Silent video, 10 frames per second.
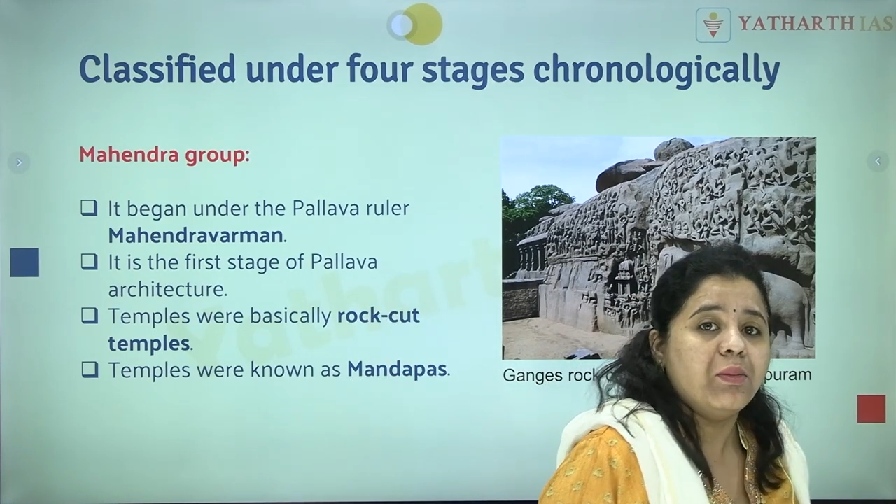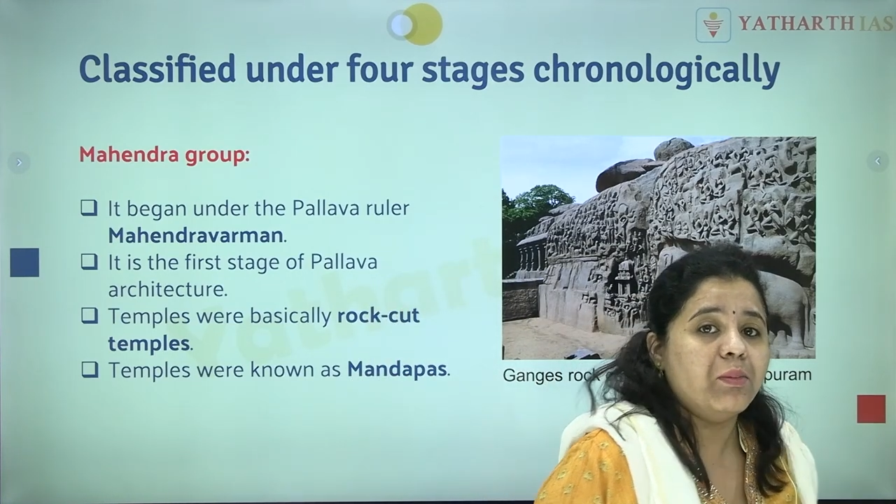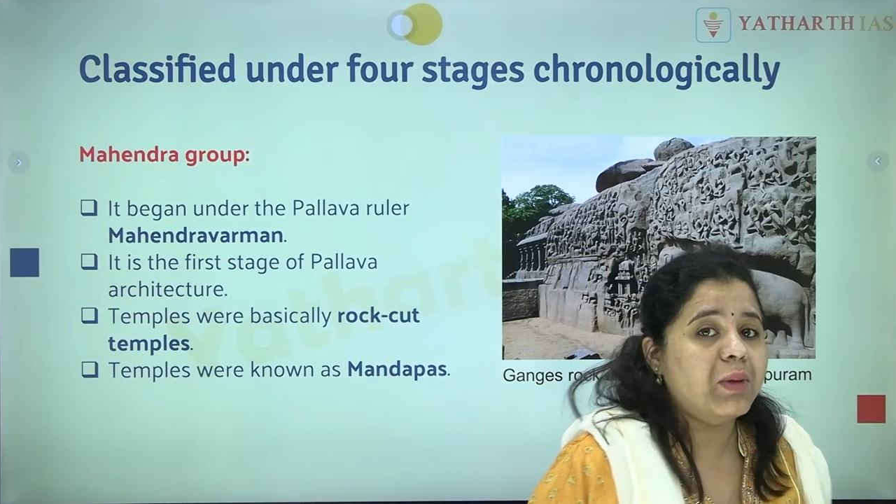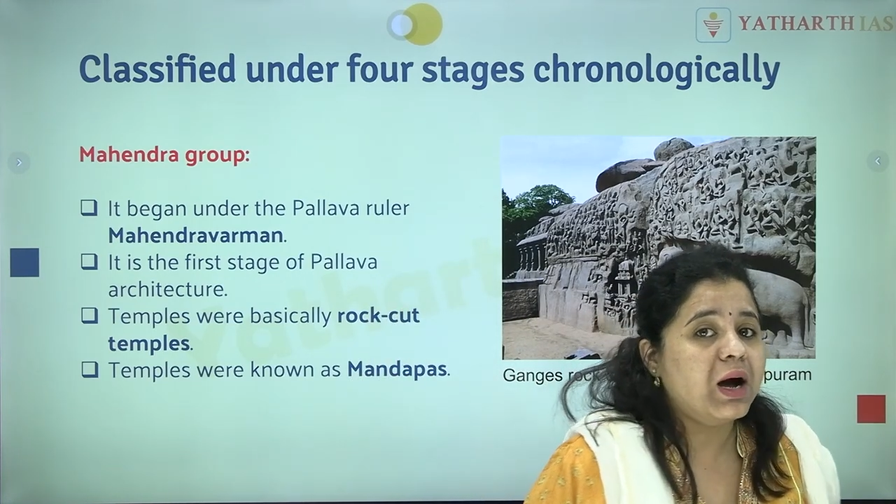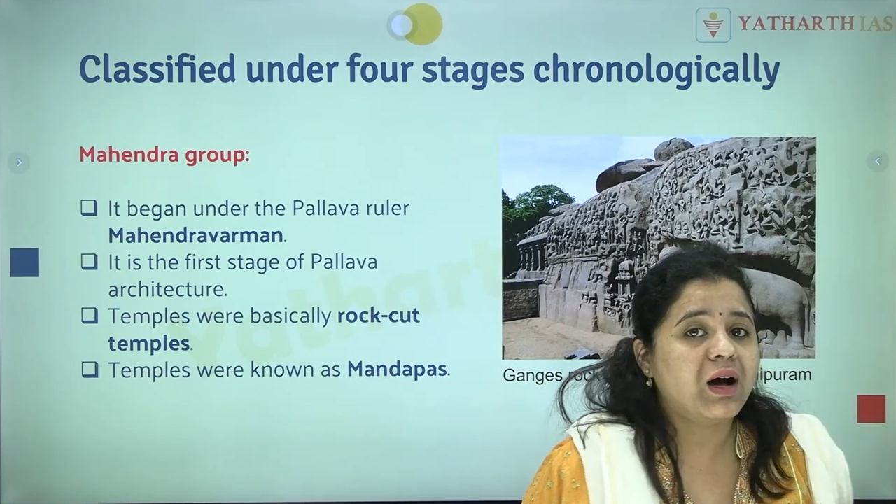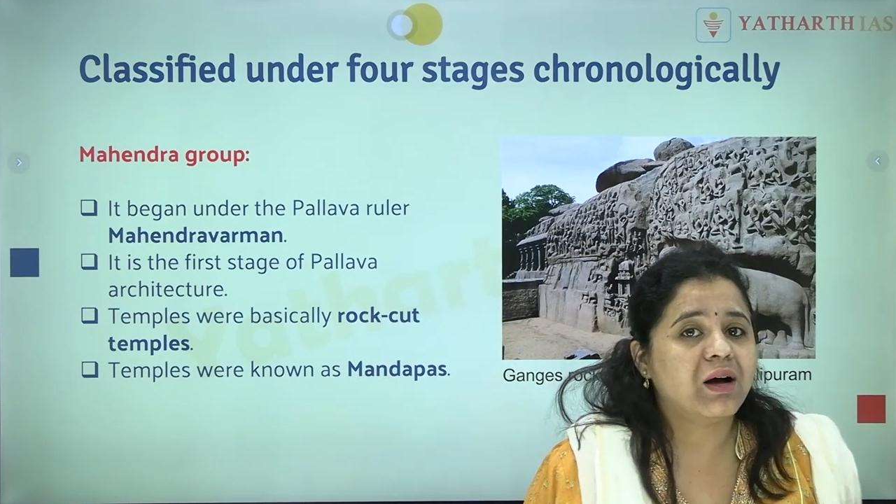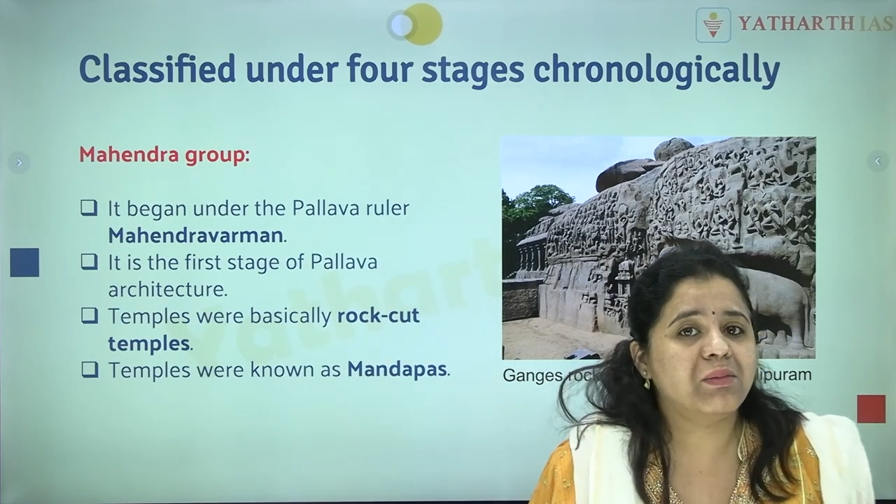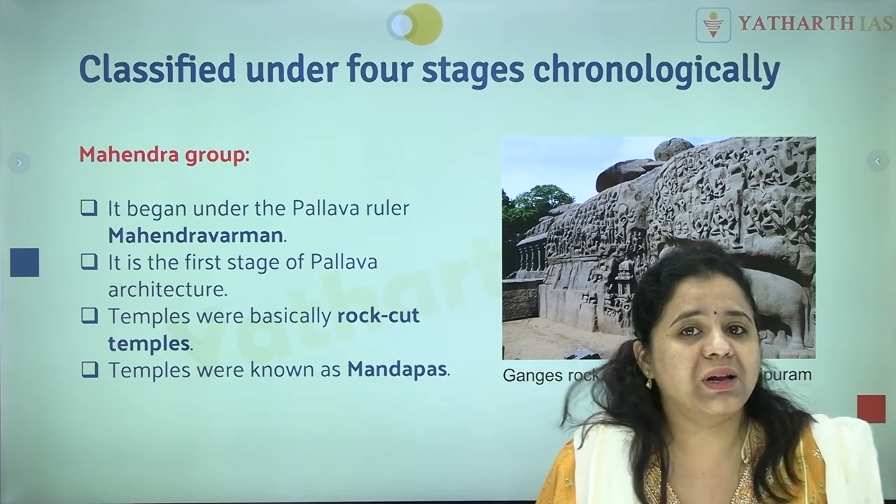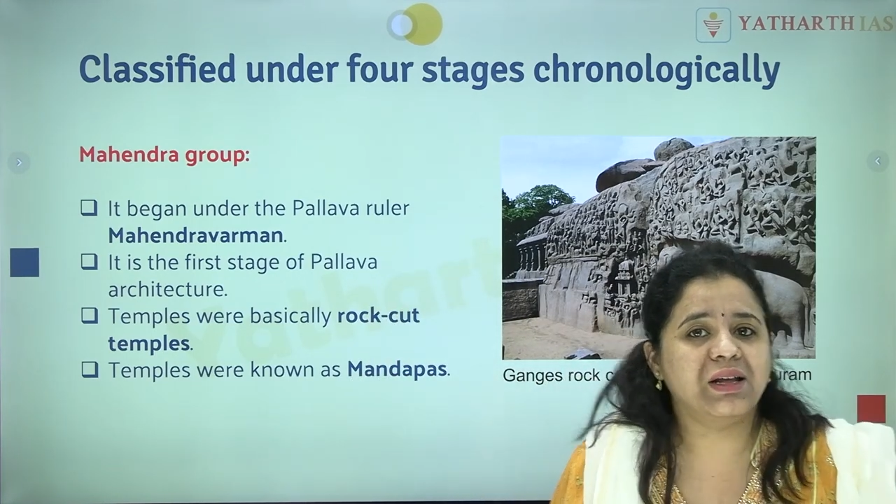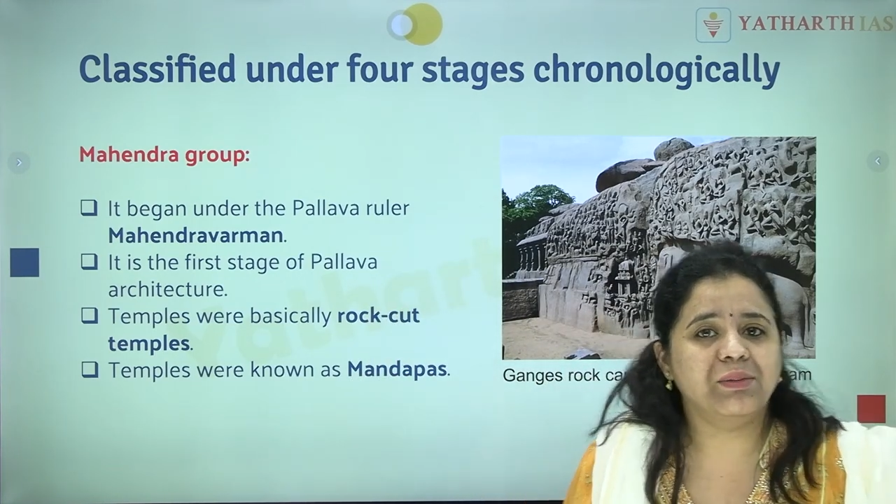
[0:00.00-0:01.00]

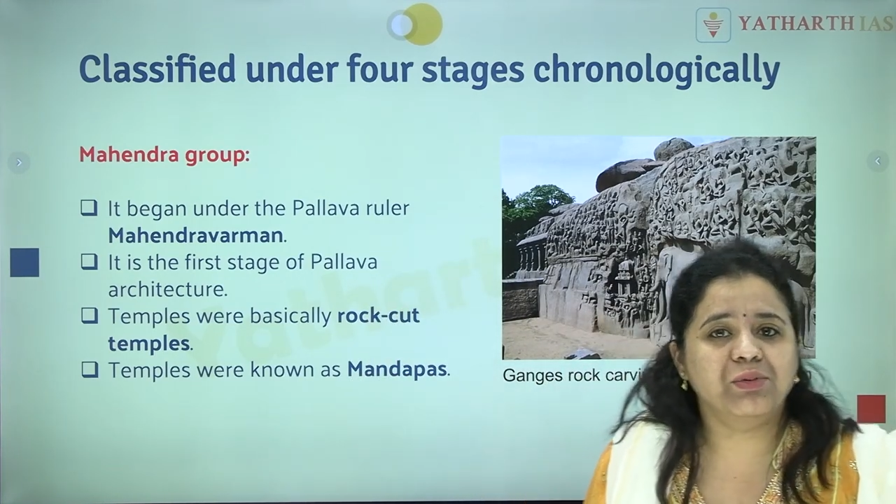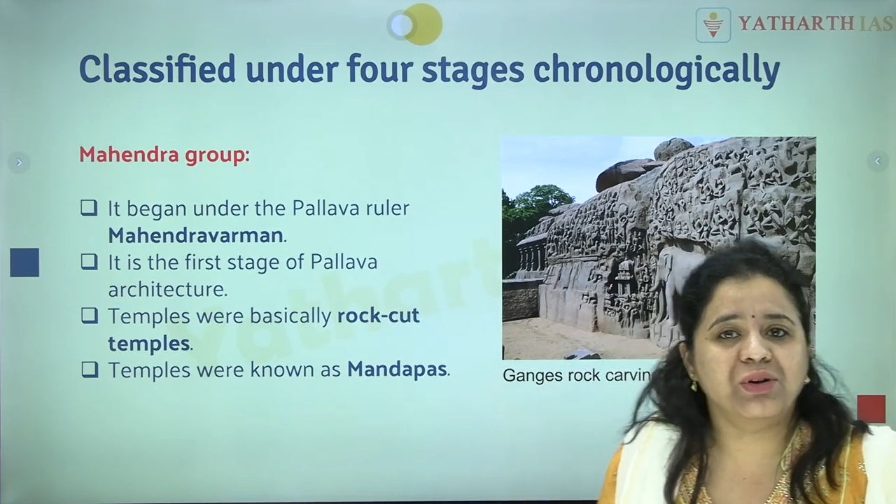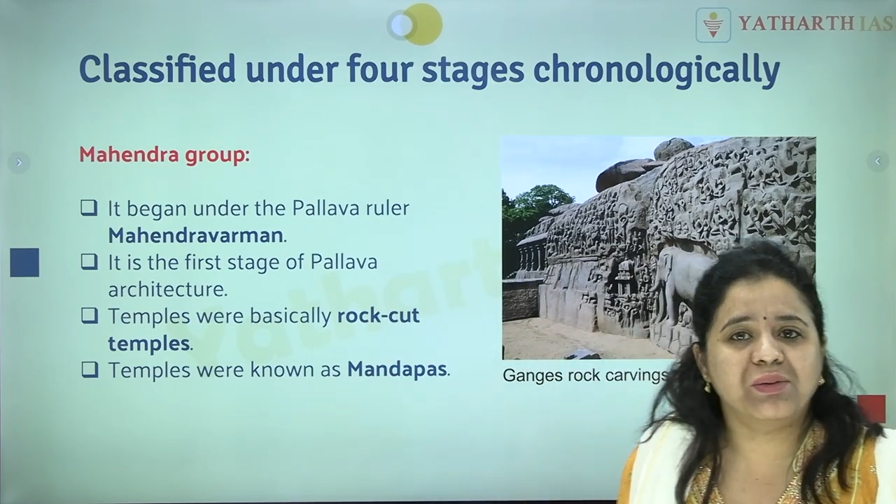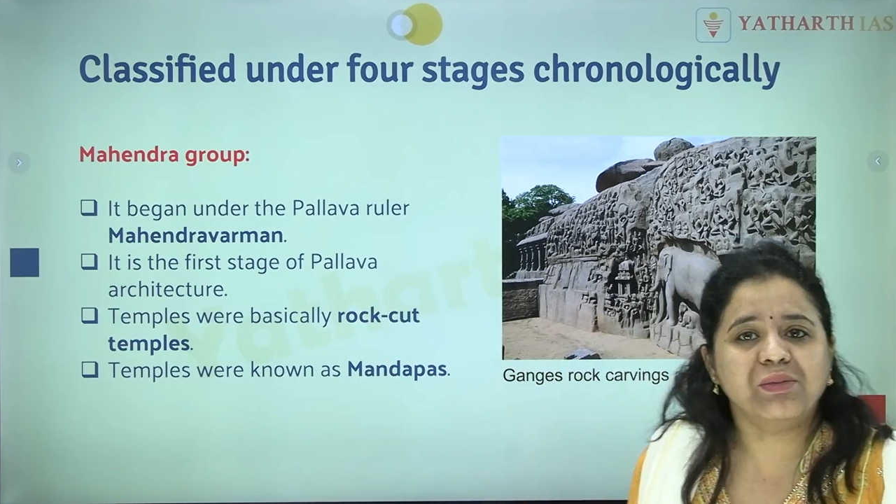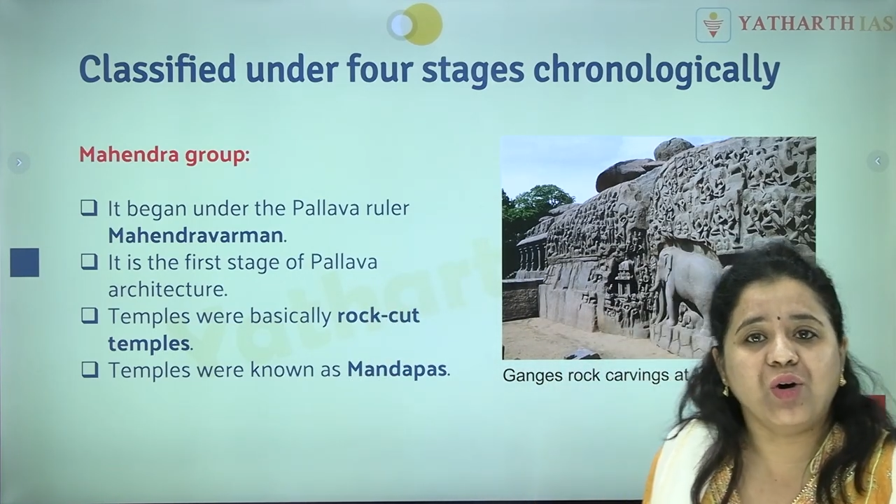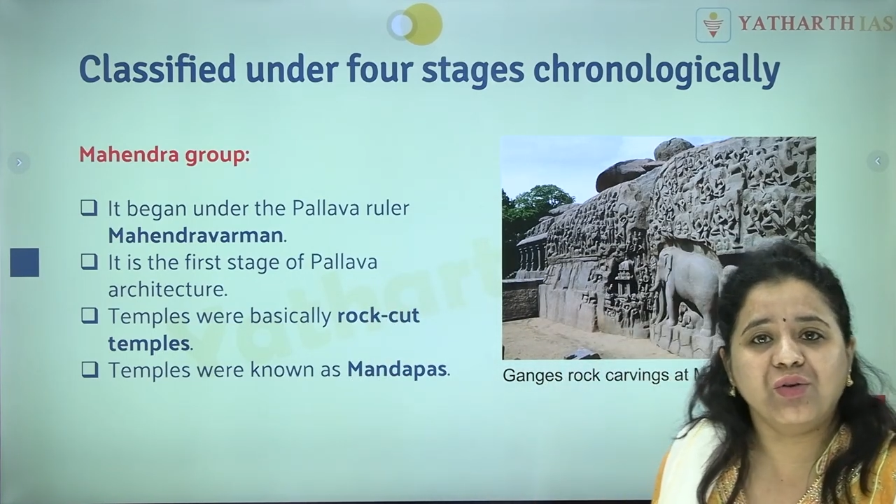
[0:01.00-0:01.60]
Mahabalipuram